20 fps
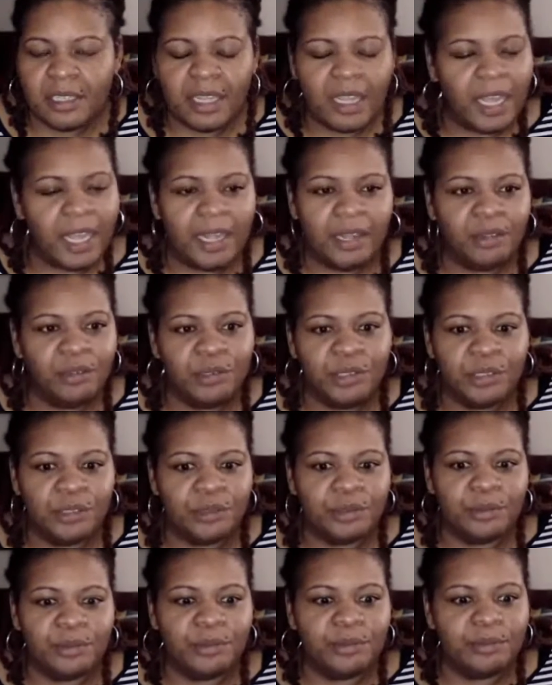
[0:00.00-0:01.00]
I don't
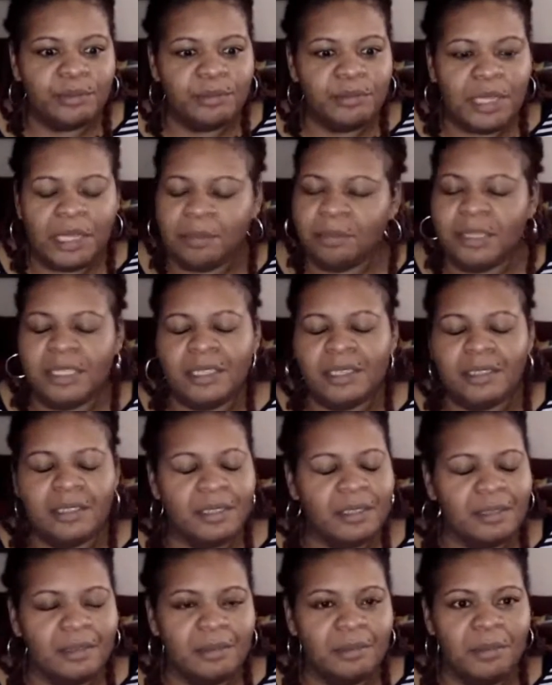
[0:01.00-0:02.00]
know. Maybe
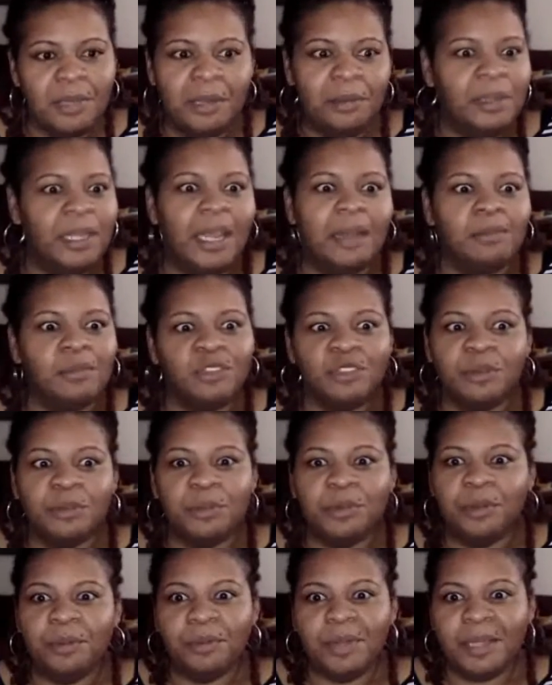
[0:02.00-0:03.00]
I'm
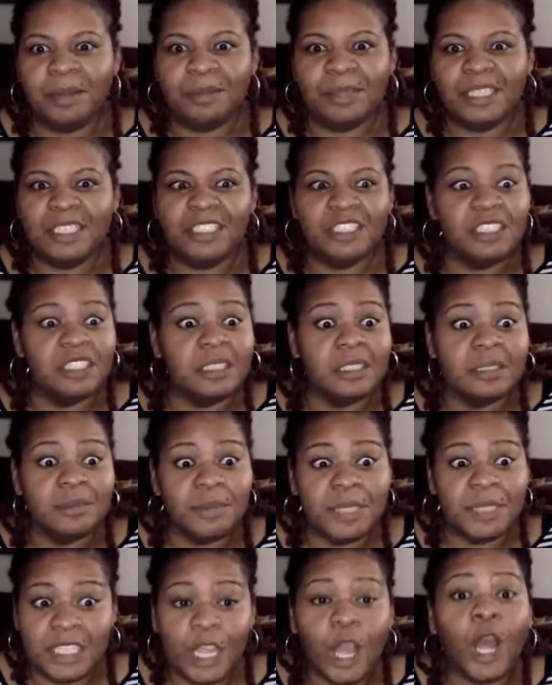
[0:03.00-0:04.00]
tripping. Maybe it's just
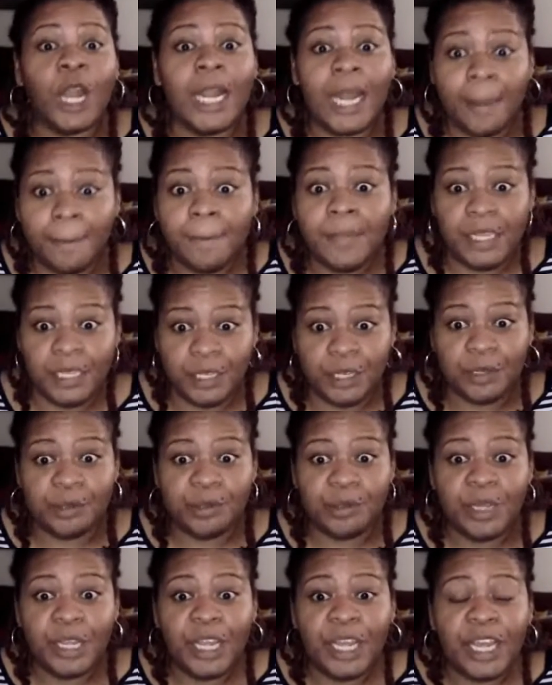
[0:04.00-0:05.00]
me. Y'all let me
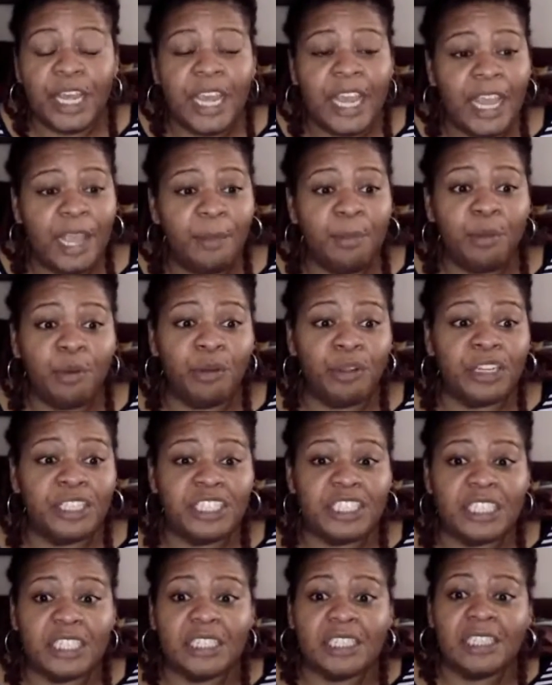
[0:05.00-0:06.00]
know. Hey
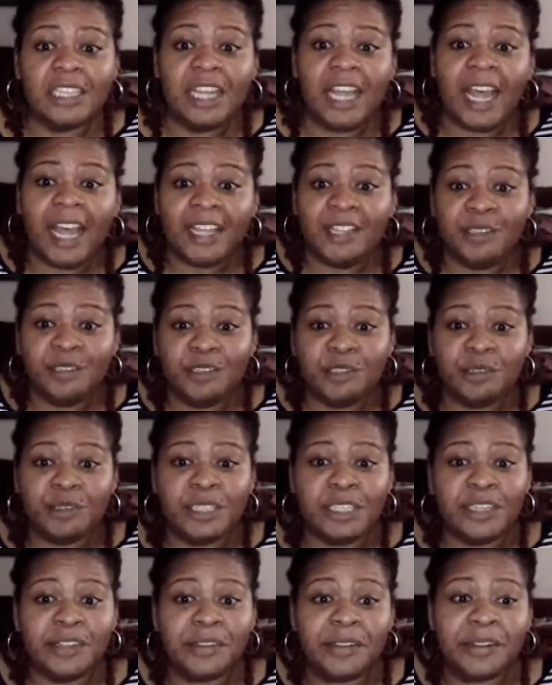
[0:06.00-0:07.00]
Portia, how you
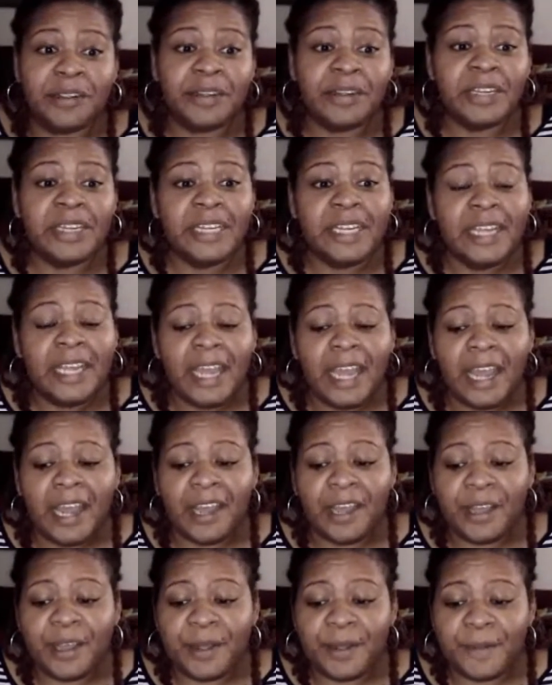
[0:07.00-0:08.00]
doing, girl?
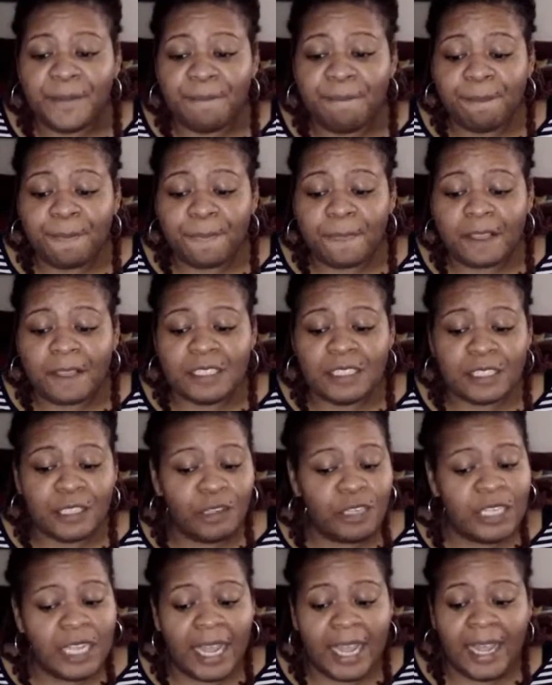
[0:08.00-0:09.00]
So
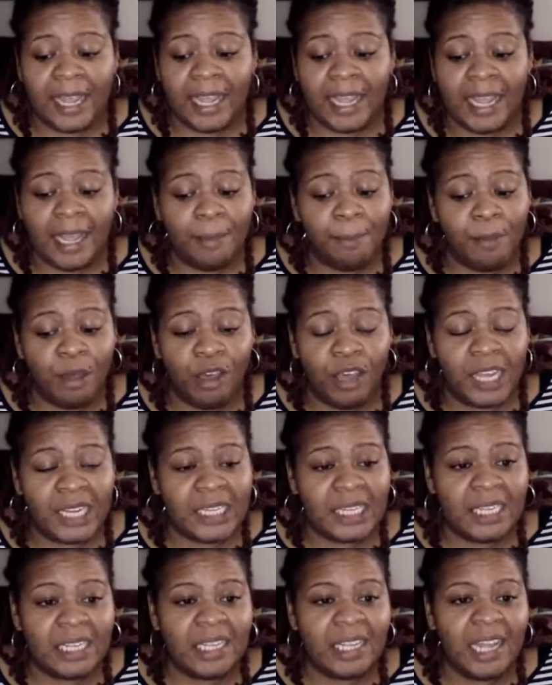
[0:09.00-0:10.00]
yeah, hey
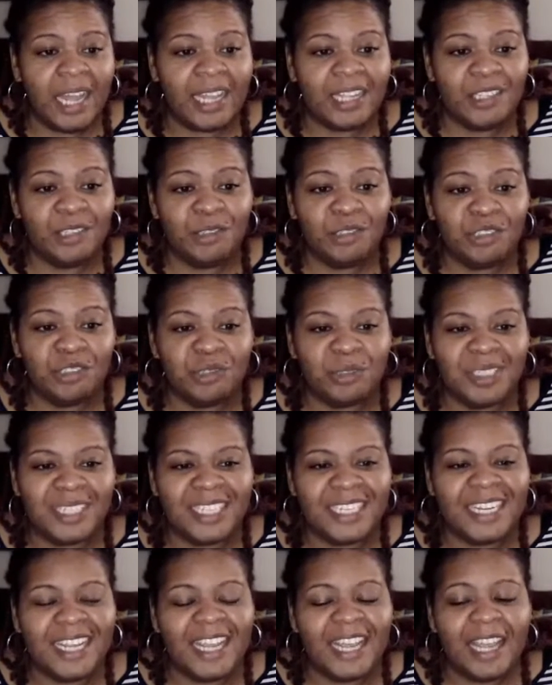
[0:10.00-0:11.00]
Marty, how you
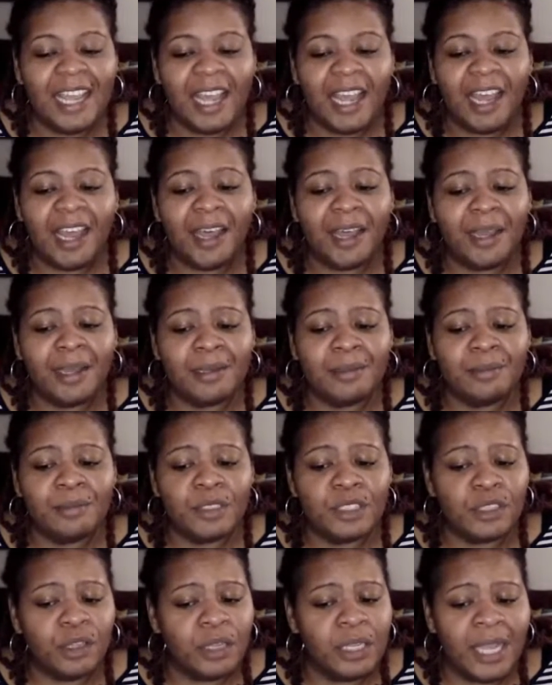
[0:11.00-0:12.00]
doing?
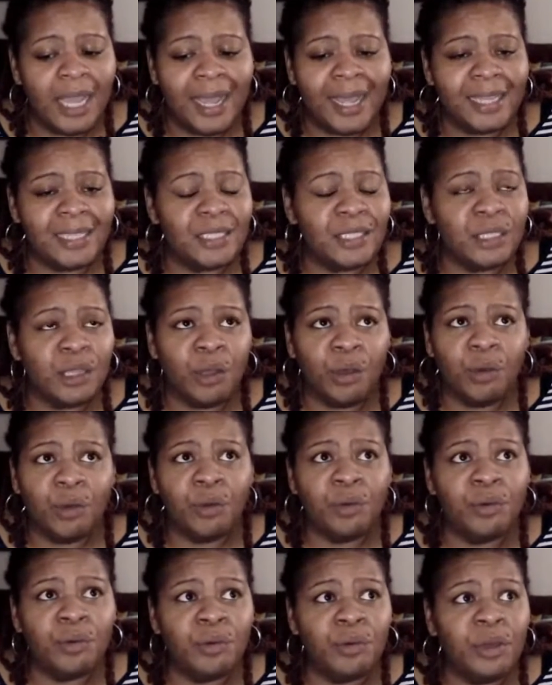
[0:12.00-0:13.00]
So yeah,
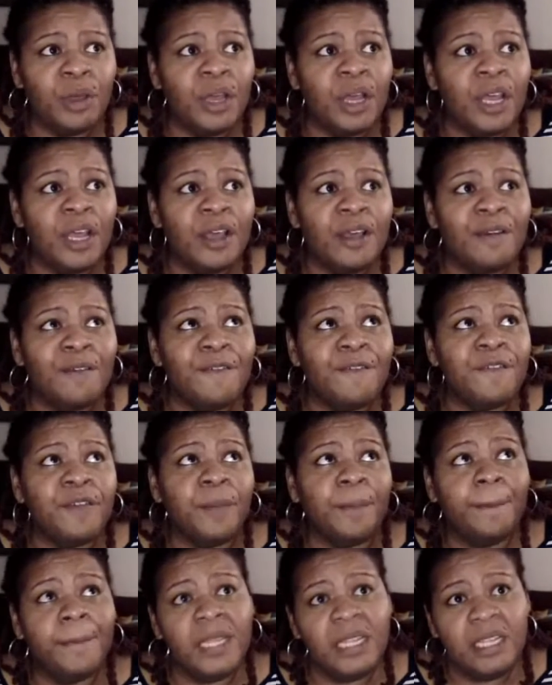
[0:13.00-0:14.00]
so for
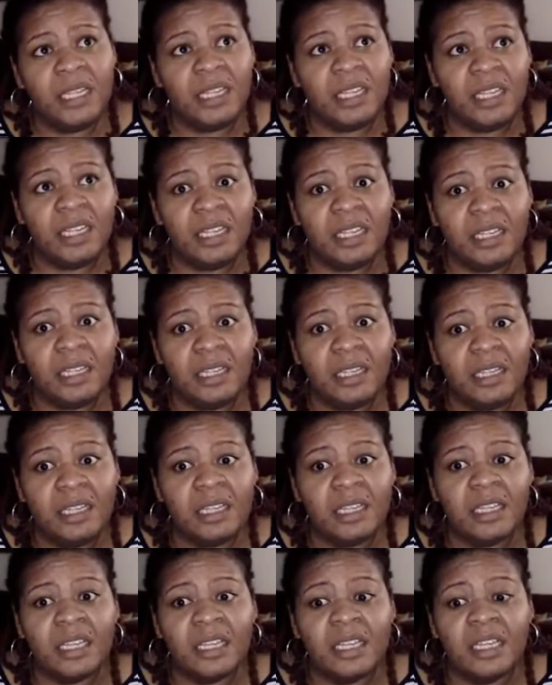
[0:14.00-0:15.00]
me,
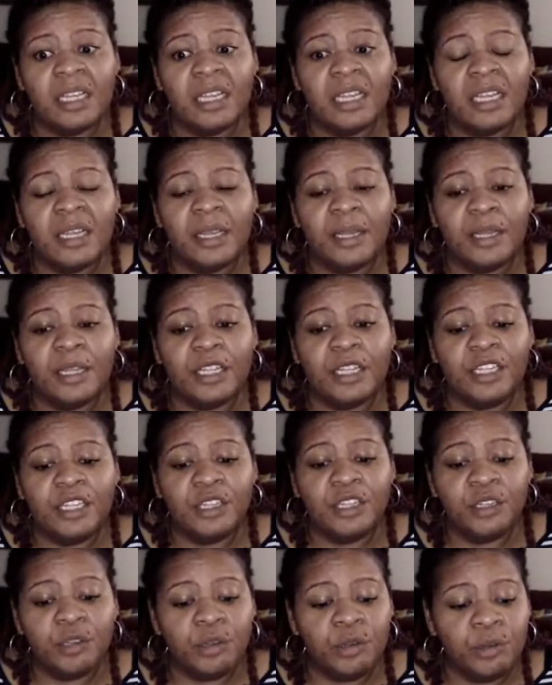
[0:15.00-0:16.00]

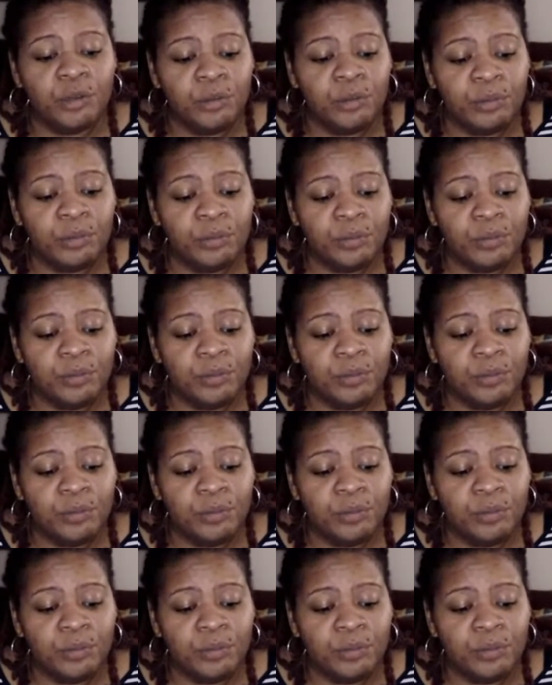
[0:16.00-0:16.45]
you know,